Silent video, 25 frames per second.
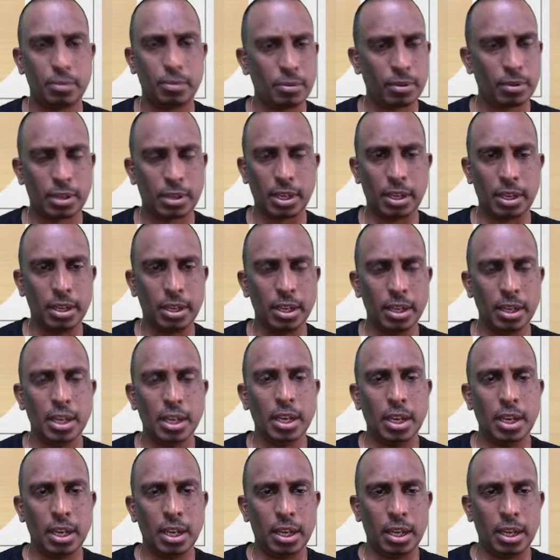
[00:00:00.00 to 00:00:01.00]
Okay.
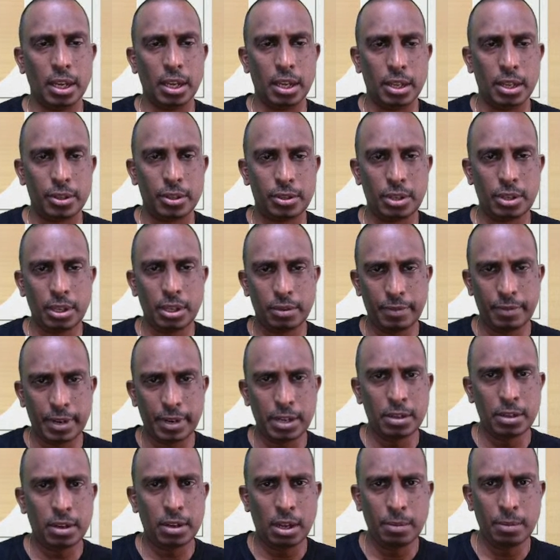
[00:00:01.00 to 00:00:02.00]
So here when
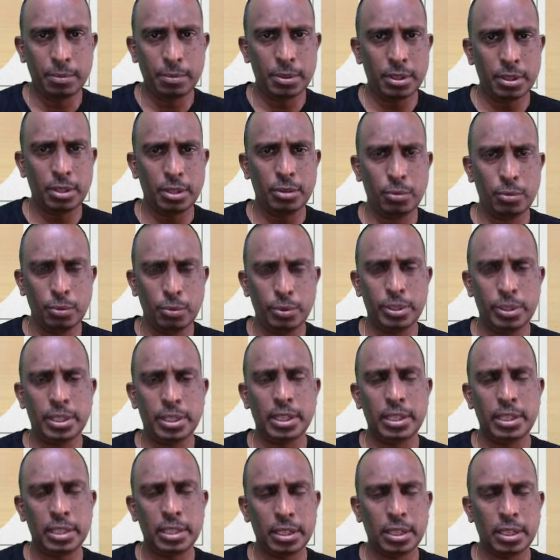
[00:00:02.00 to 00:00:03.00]
we come to the
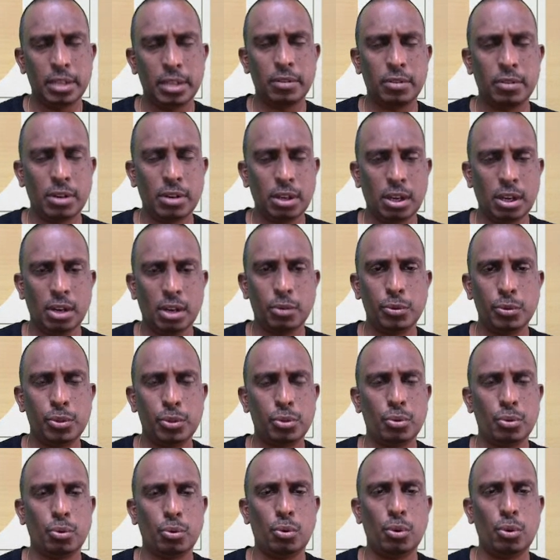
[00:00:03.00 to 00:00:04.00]
uses in our
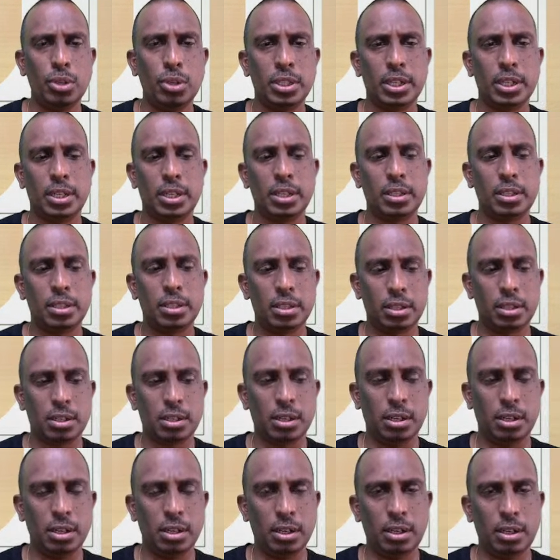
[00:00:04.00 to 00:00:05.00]
household, that is
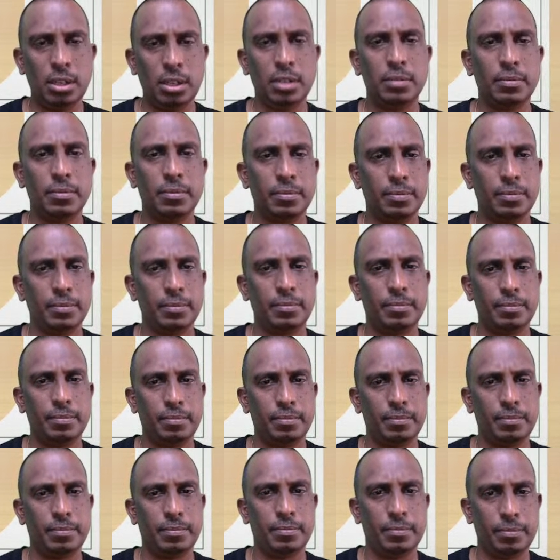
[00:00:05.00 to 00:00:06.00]
curd,
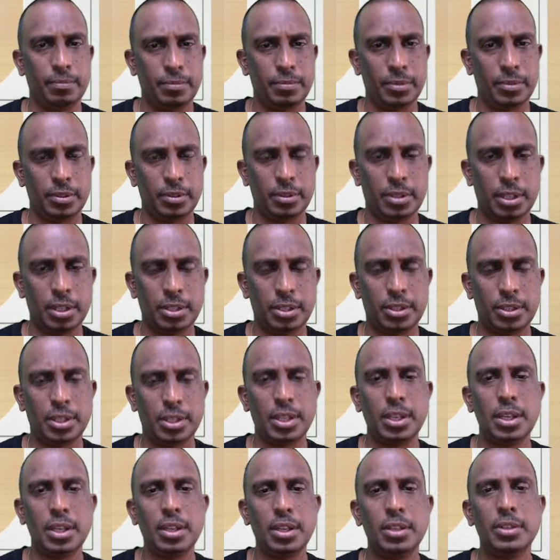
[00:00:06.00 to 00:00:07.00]
the
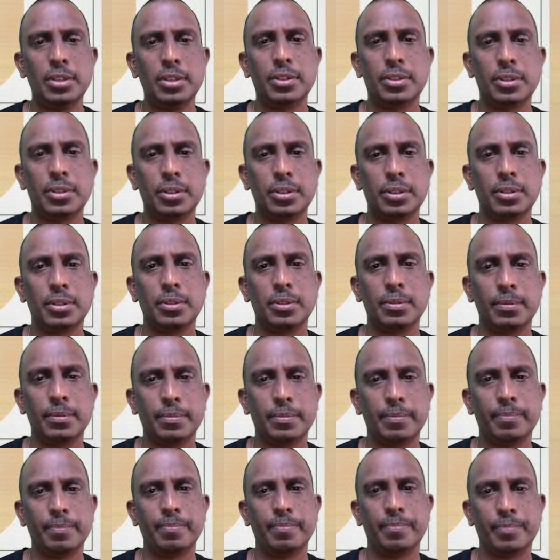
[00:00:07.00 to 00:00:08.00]
cheese,
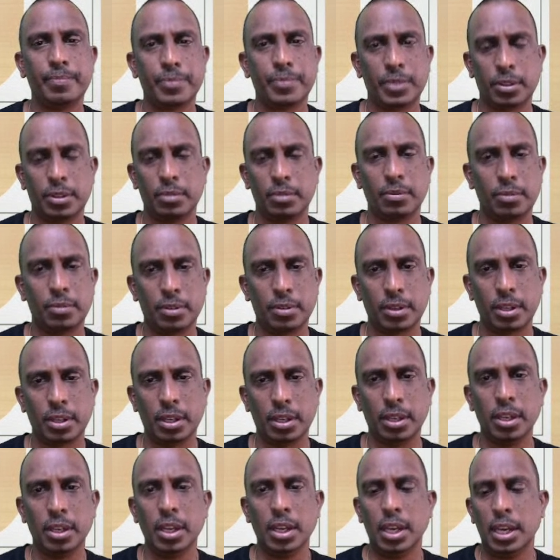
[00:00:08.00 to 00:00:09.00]

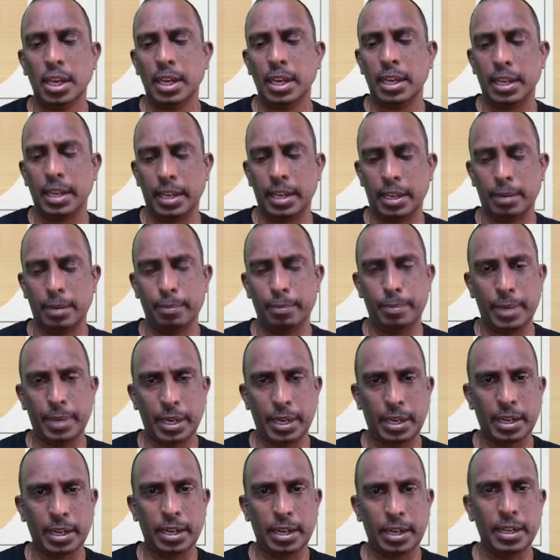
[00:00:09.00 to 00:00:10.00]
okay, in
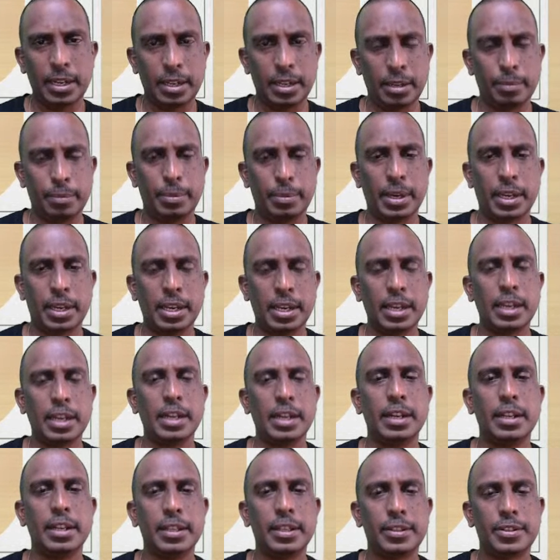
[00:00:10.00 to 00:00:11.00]
baking
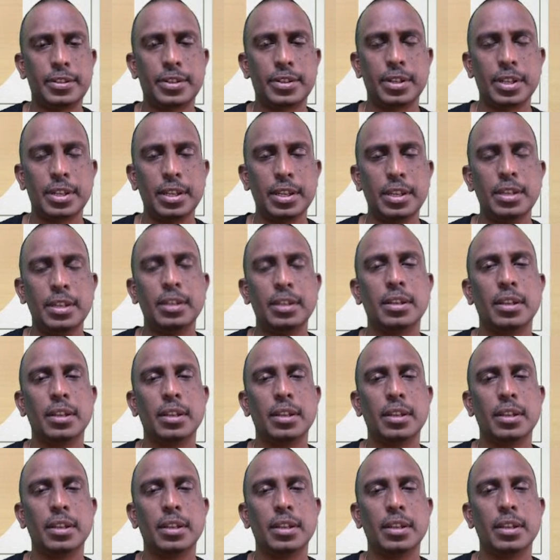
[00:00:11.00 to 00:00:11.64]
industry,